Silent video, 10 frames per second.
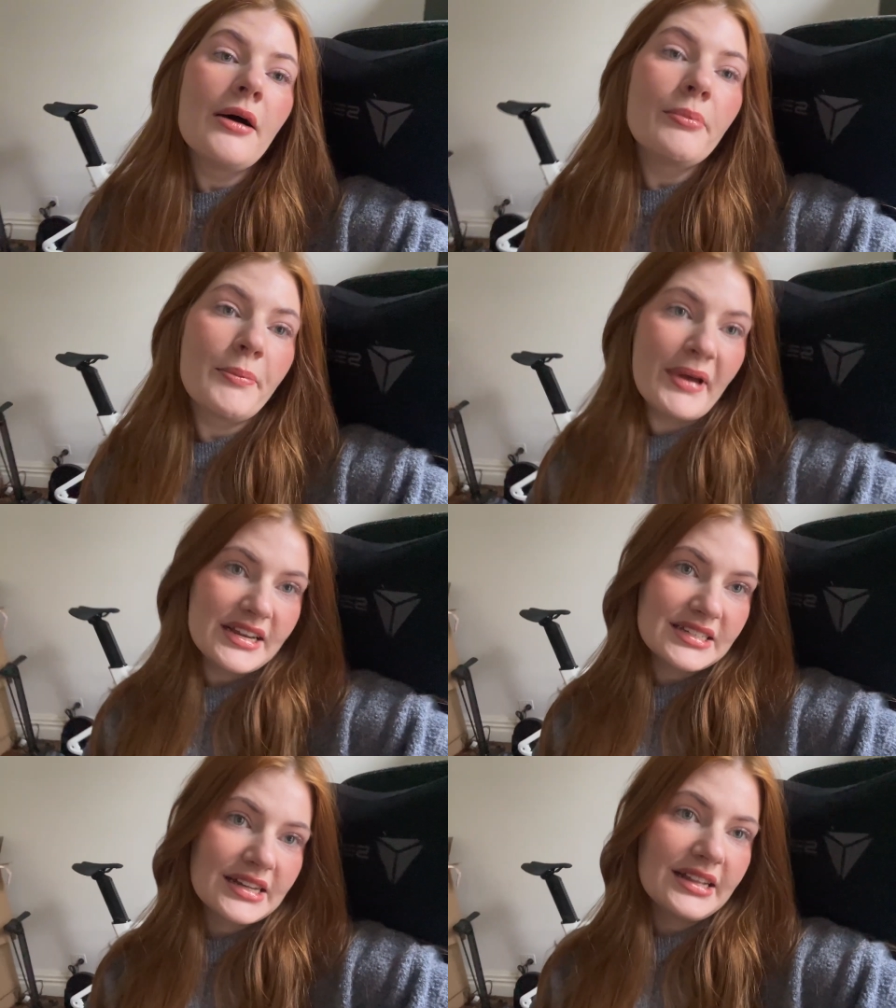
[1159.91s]
but
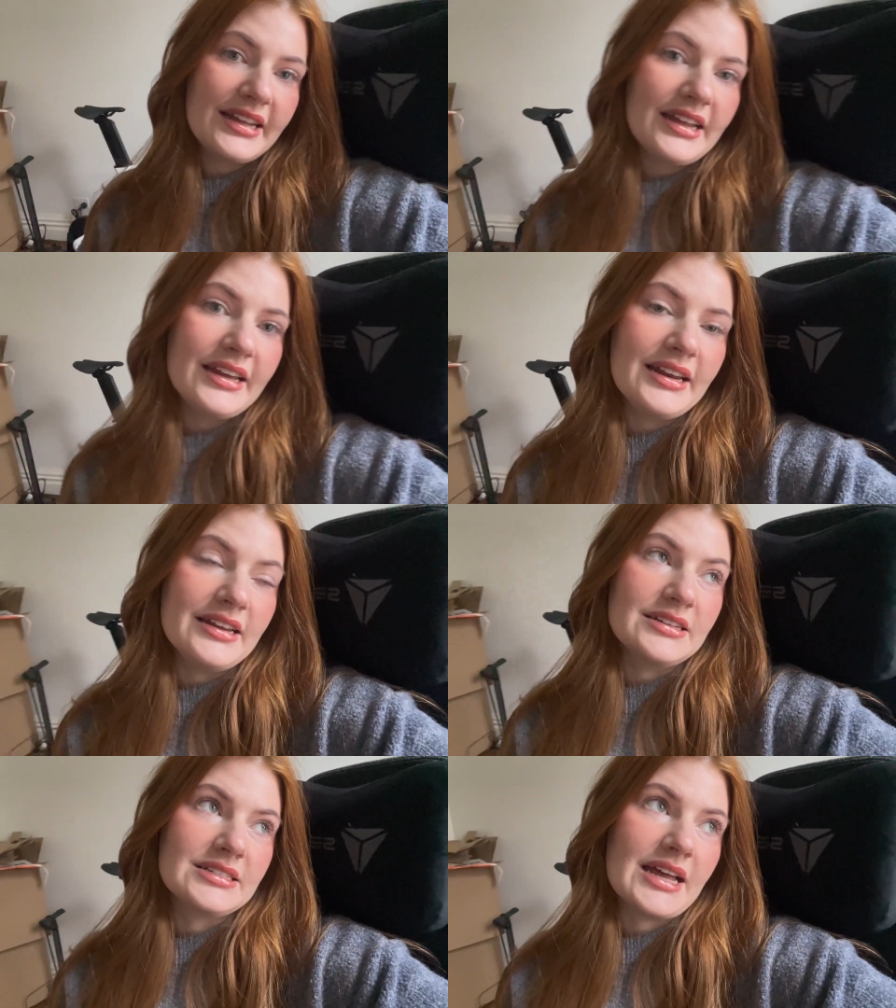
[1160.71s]
basically it
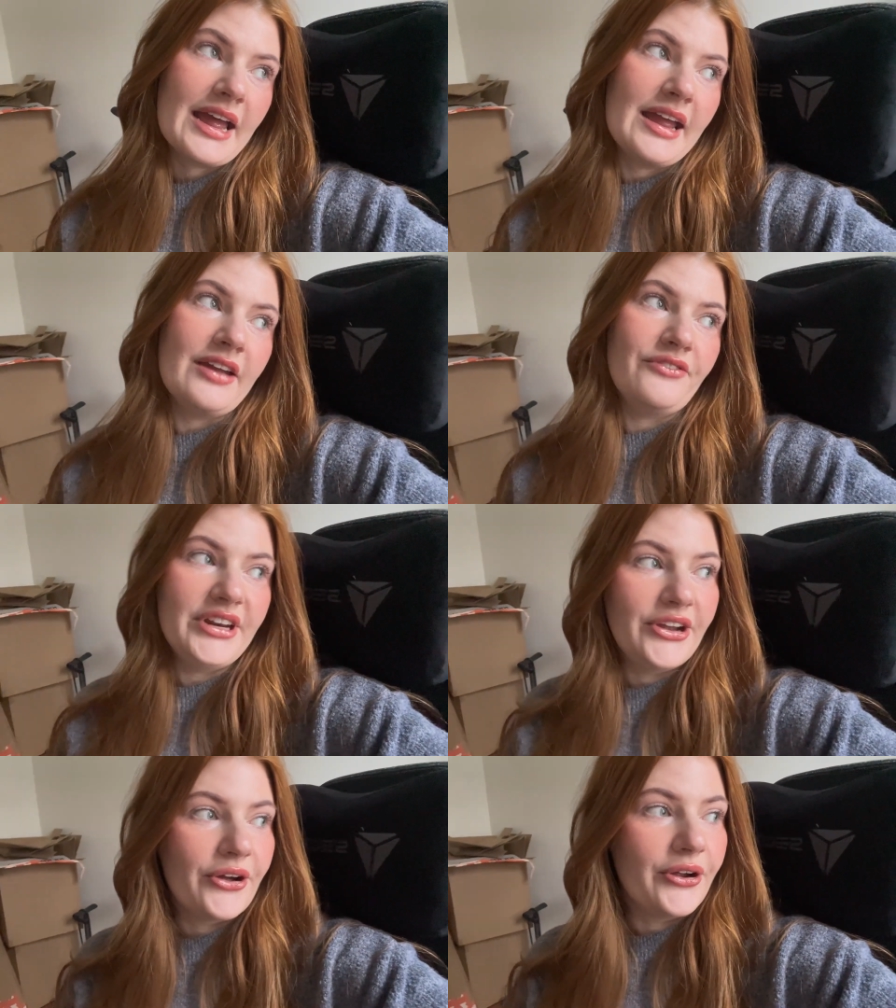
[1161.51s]
is a
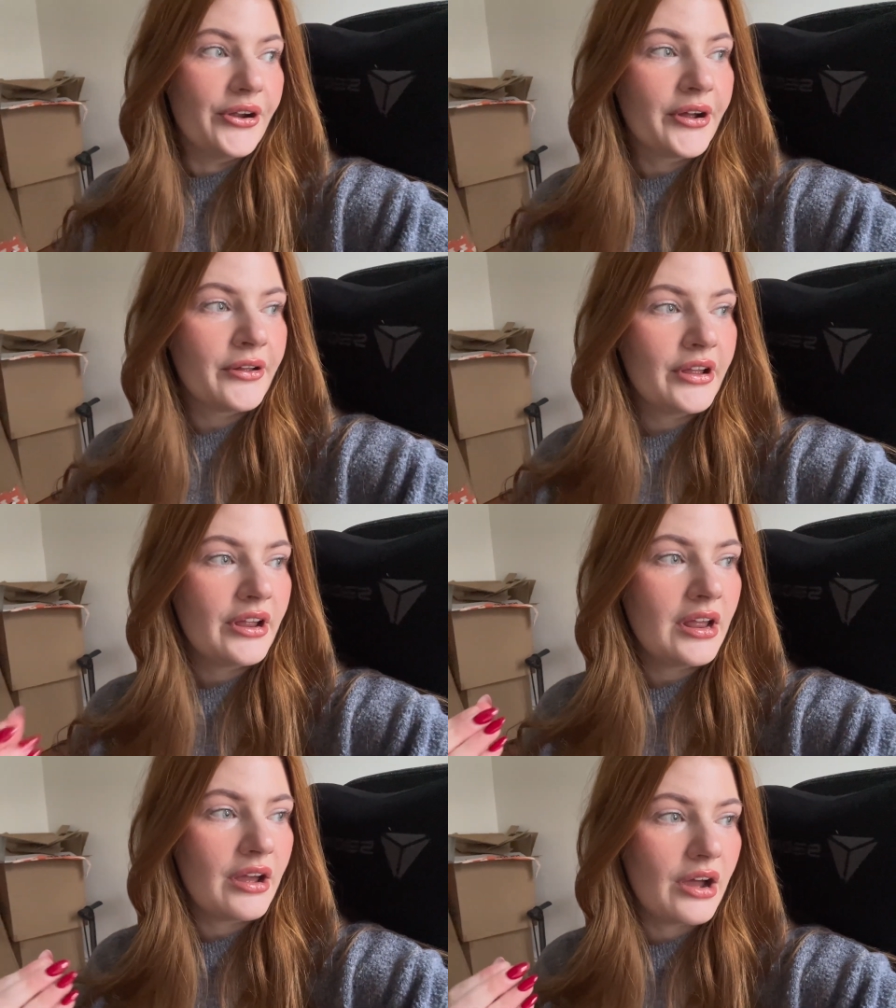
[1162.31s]
video
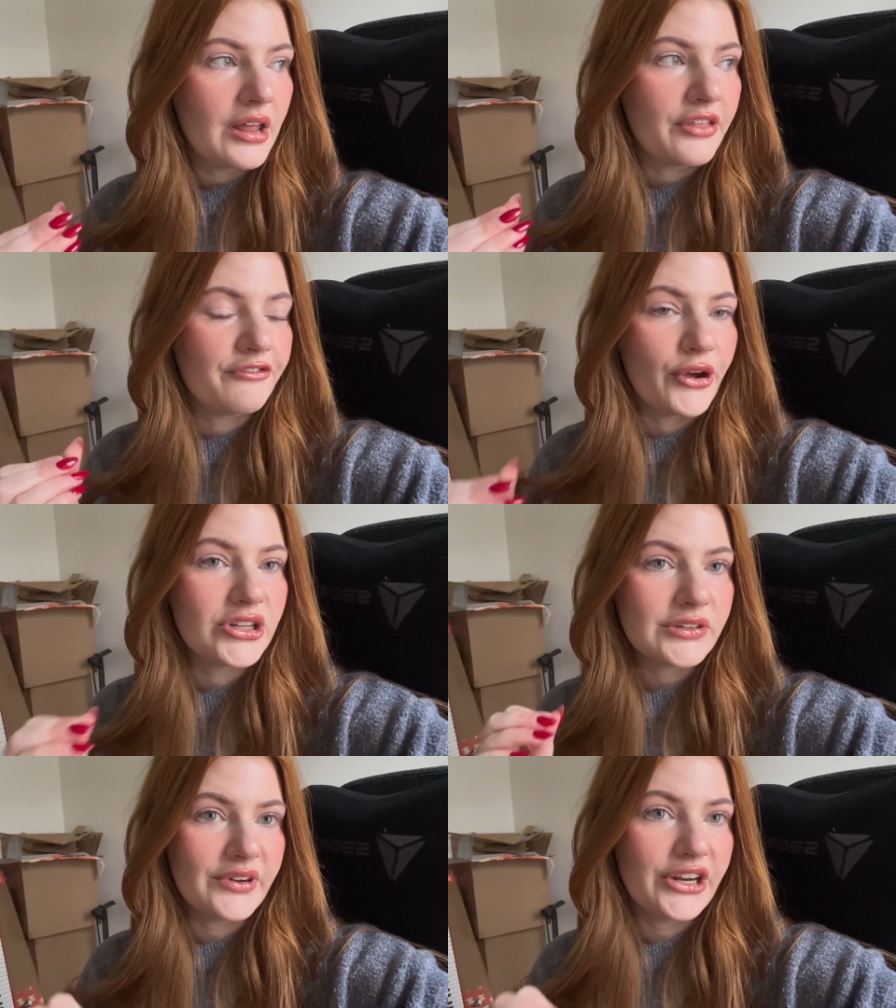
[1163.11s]
the
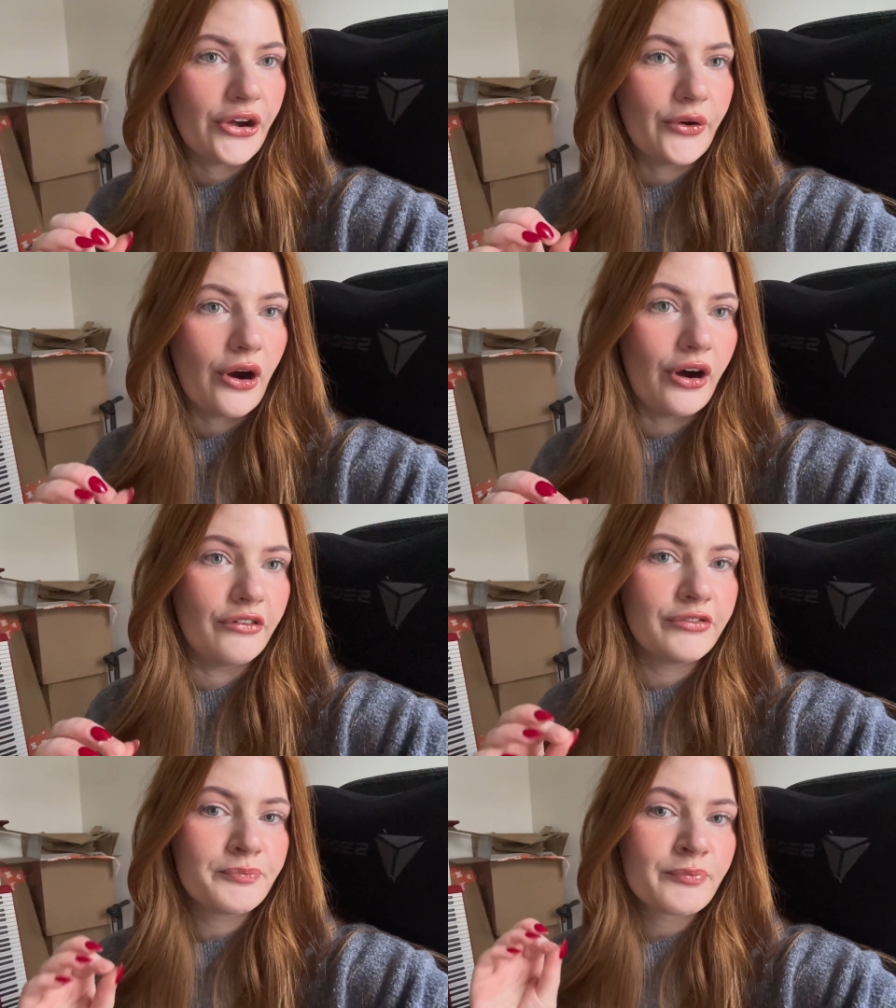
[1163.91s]
first video of